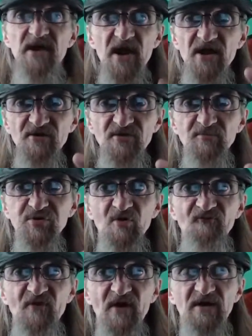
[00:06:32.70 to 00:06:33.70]
I hear the
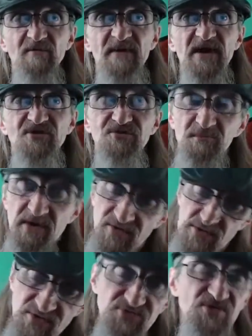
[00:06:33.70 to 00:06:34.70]
profile mash,
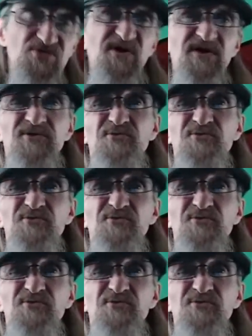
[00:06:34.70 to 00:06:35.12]
man. It's just like